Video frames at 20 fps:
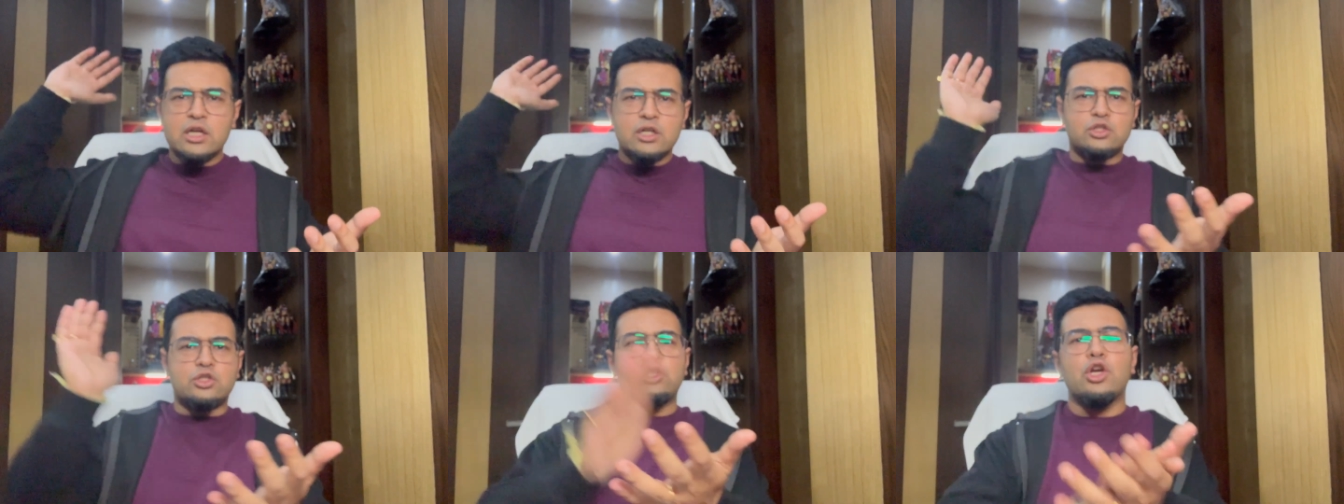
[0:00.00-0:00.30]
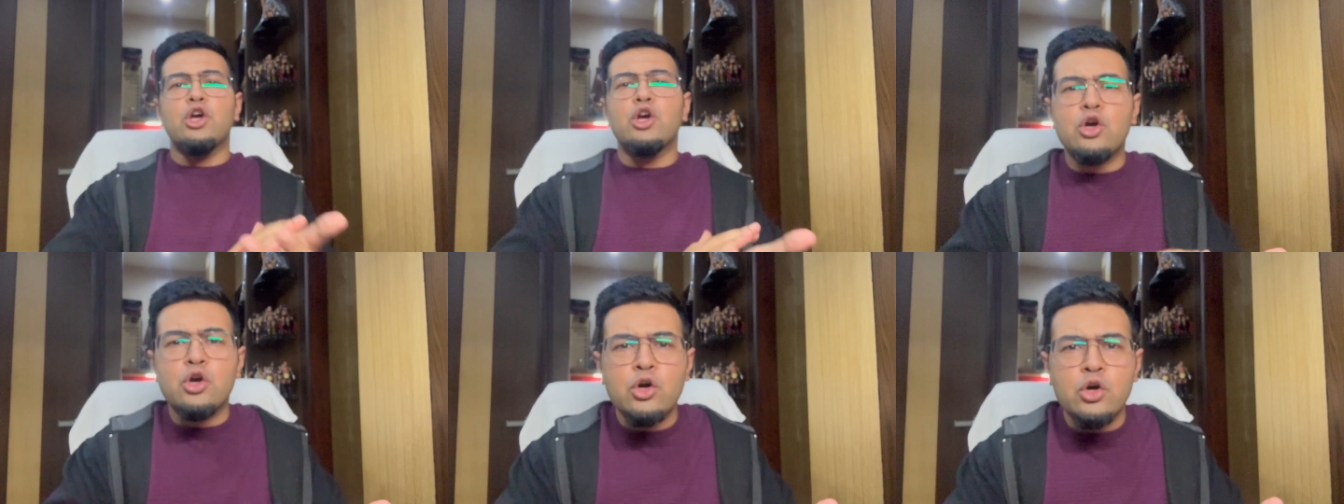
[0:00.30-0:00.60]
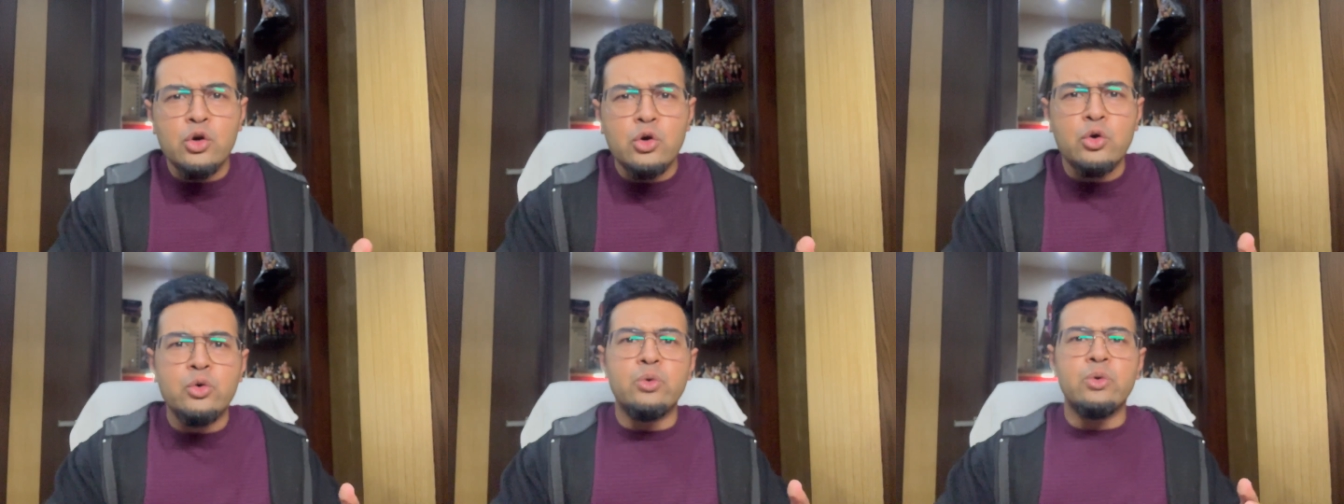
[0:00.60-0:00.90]

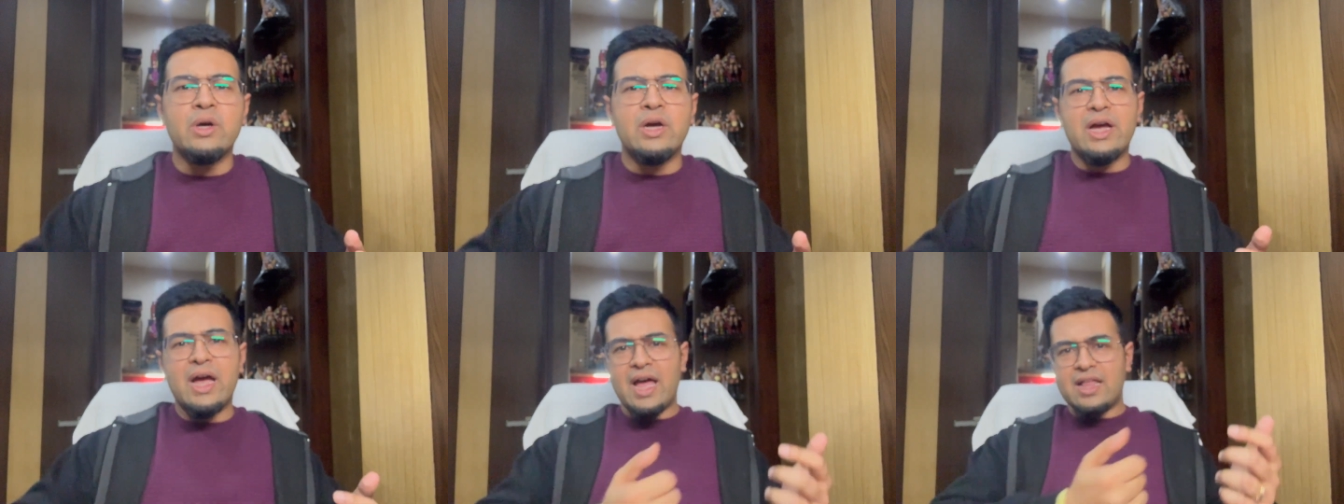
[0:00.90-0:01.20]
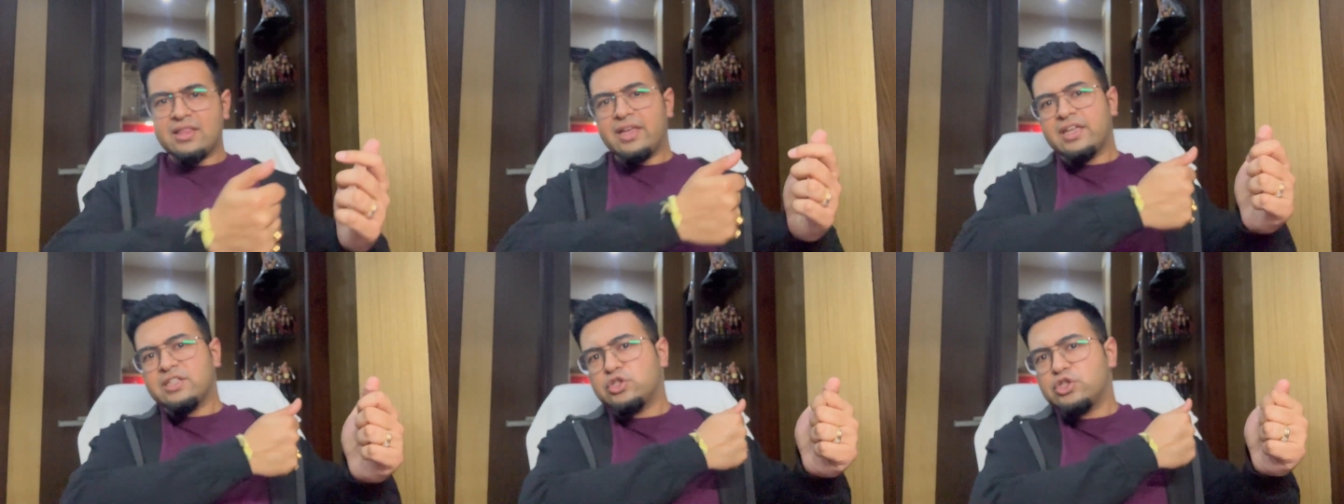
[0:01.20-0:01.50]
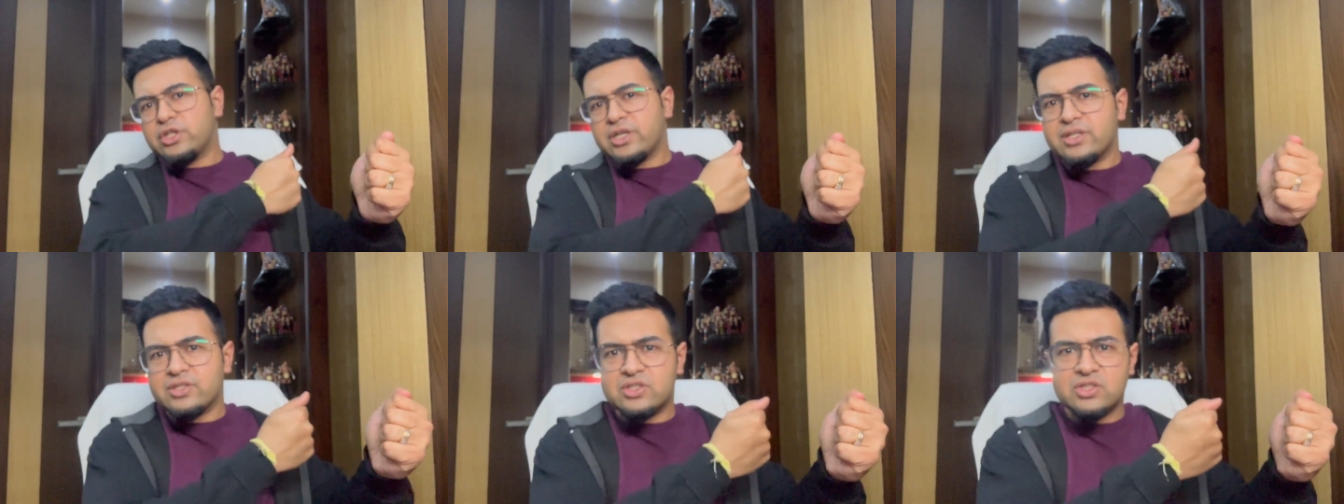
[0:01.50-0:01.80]
2, and then
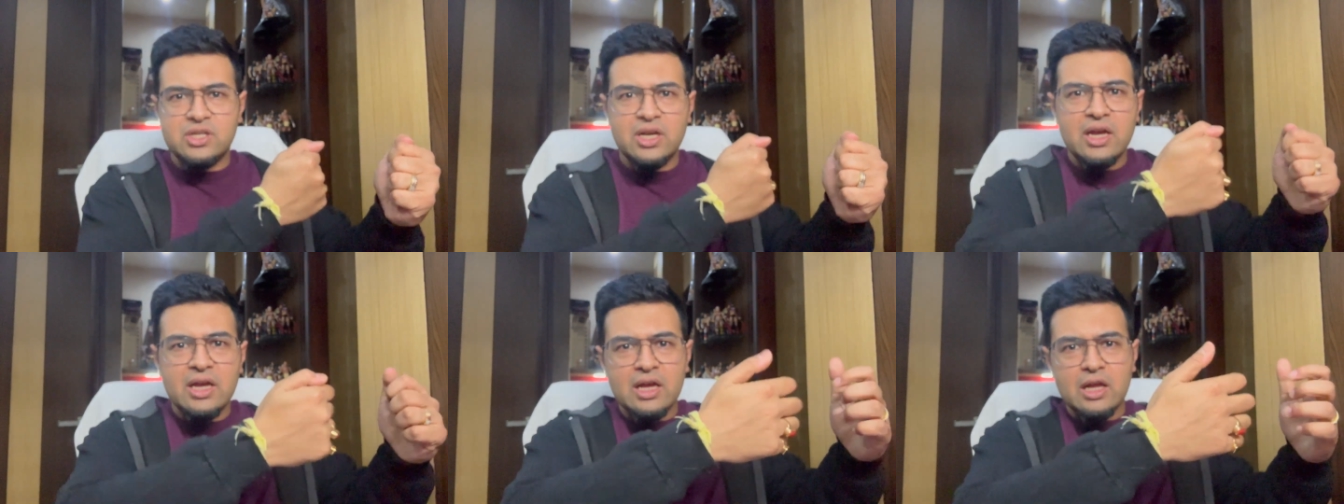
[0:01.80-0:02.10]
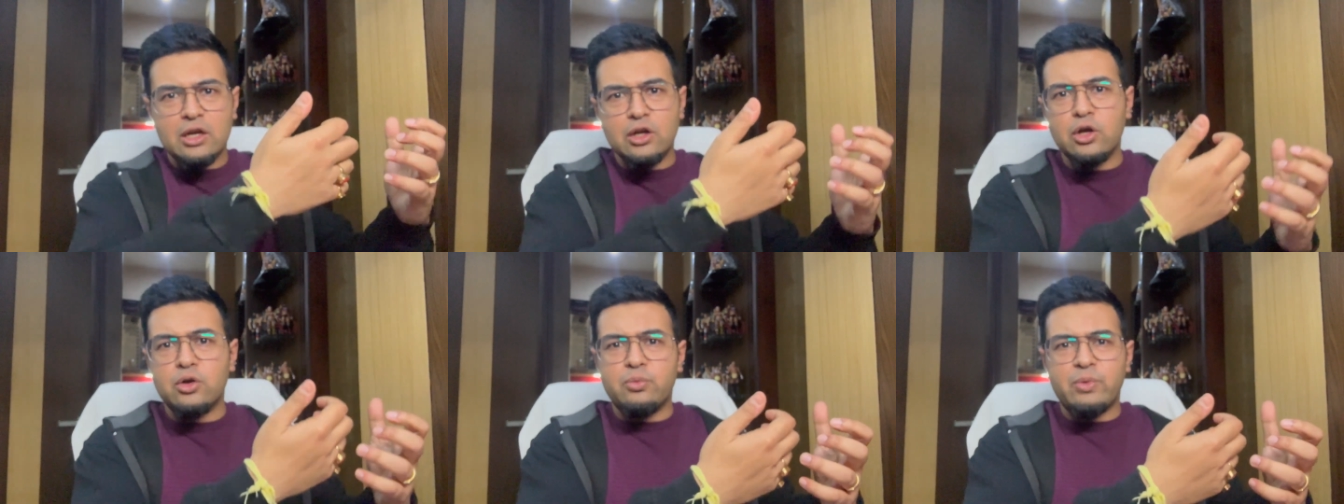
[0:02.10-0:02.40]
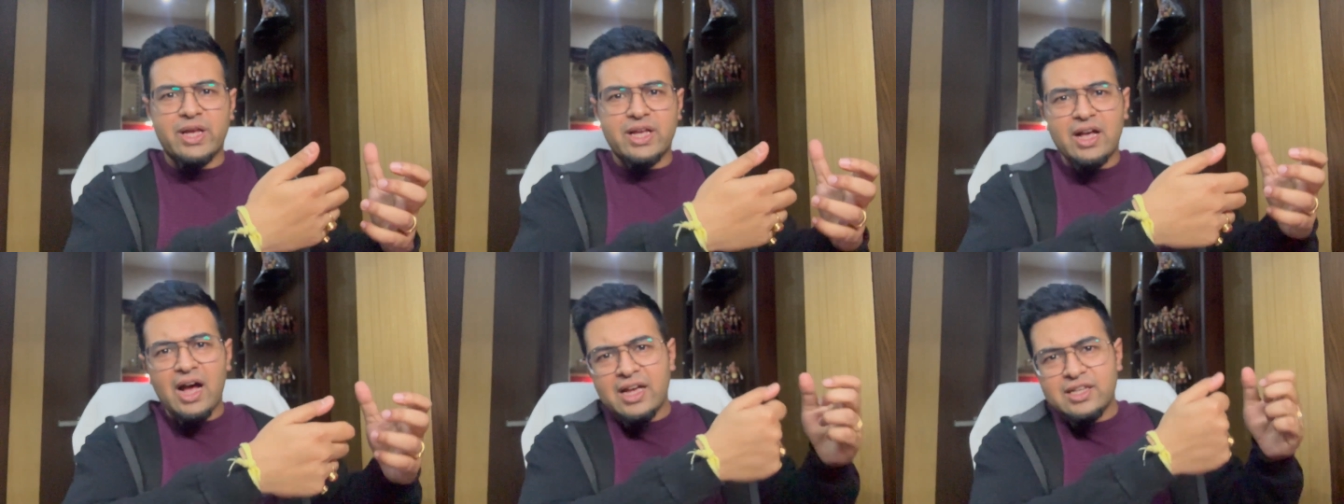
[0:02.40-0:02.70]
just
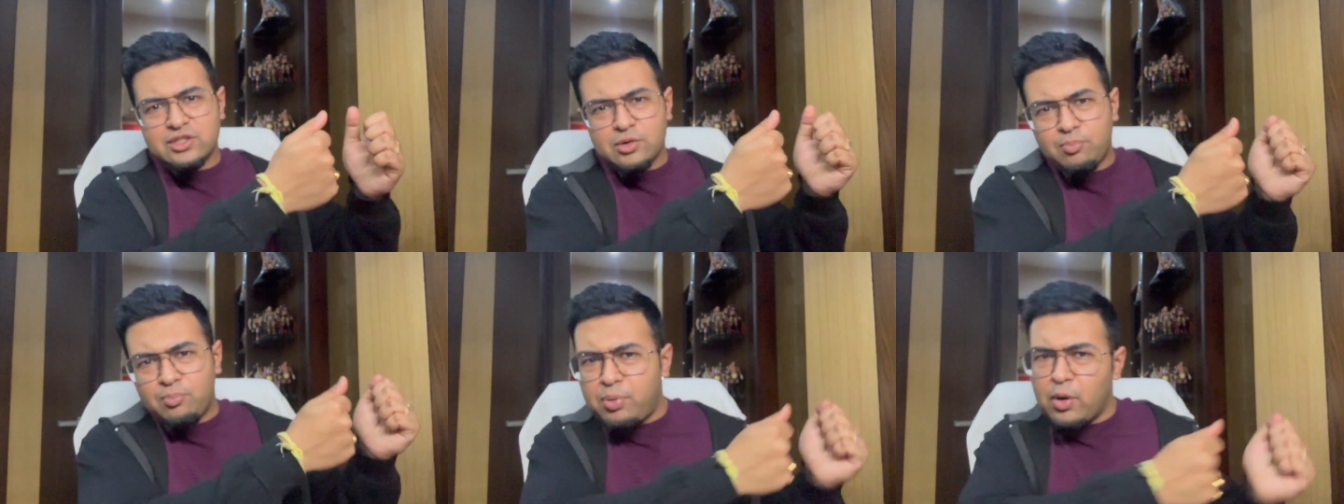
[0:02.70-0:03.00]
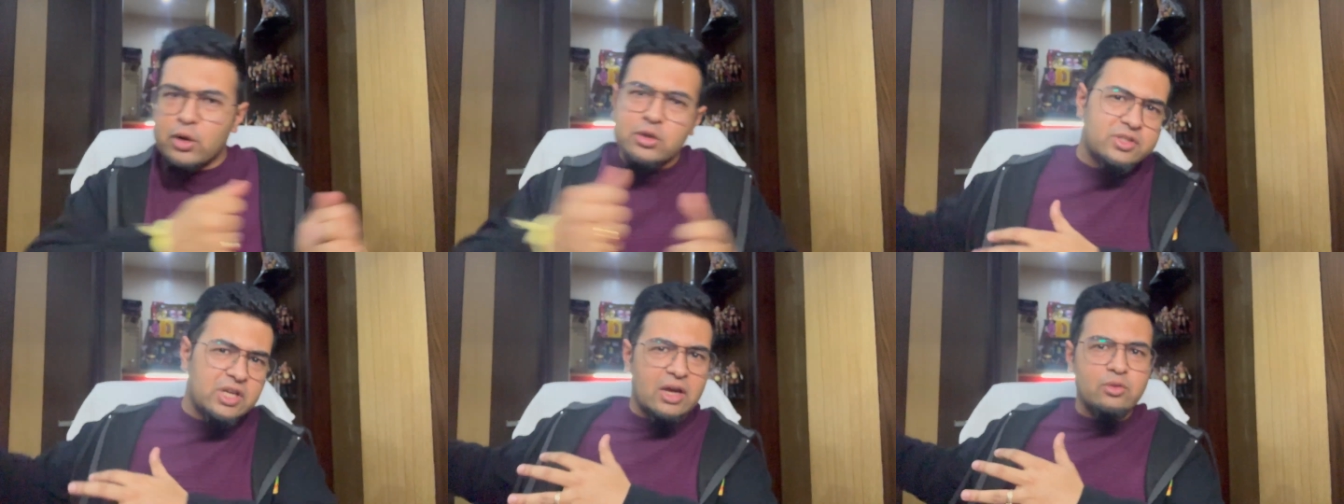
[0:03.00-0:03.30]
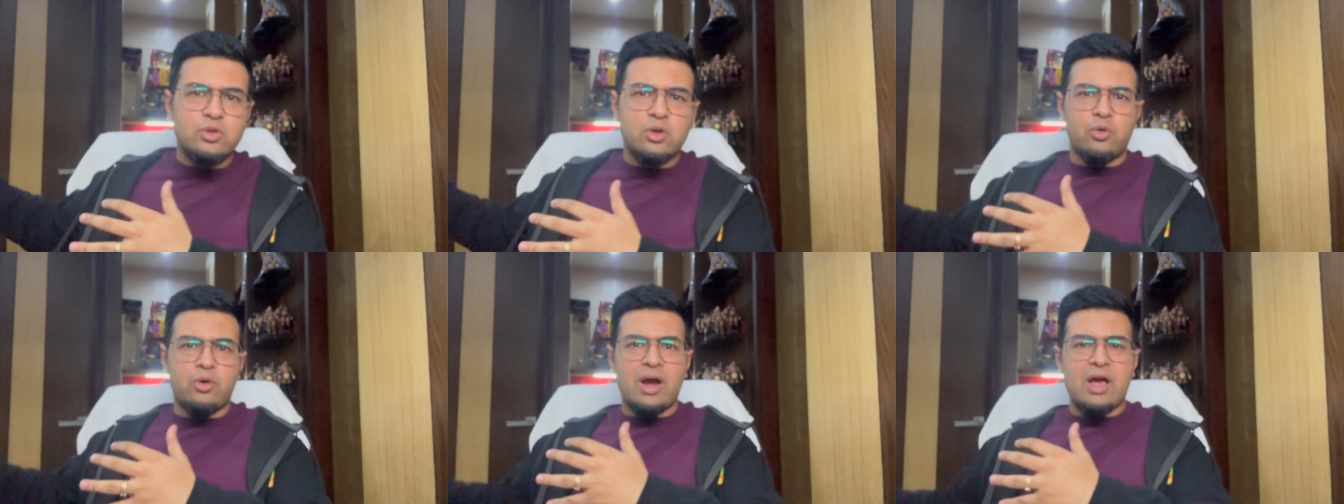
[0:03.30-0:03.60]
Ludwig Kaiser pulls out
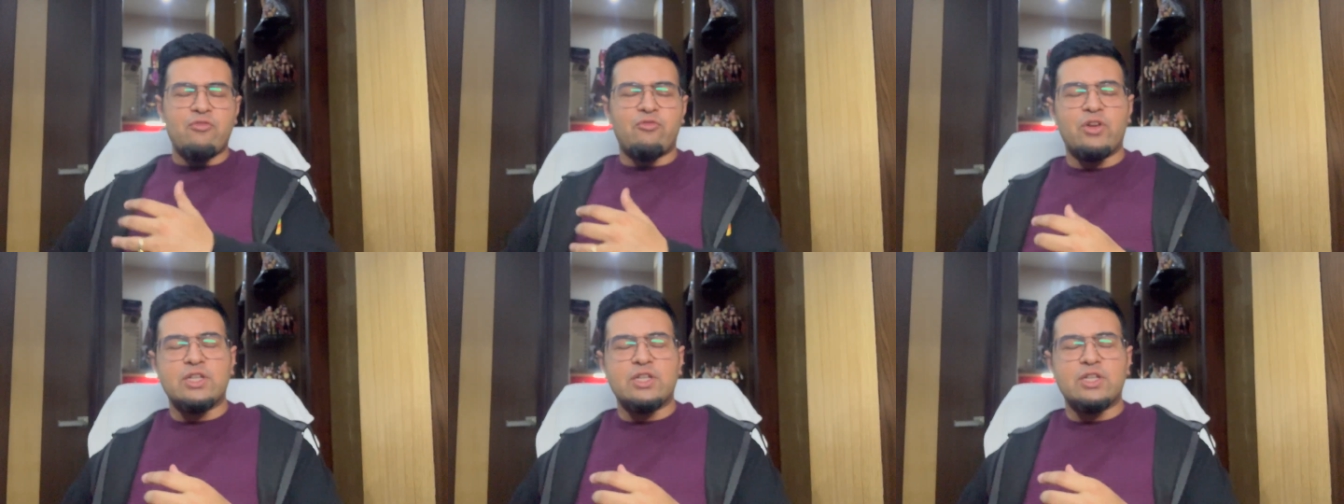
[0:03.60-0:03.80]
the ref,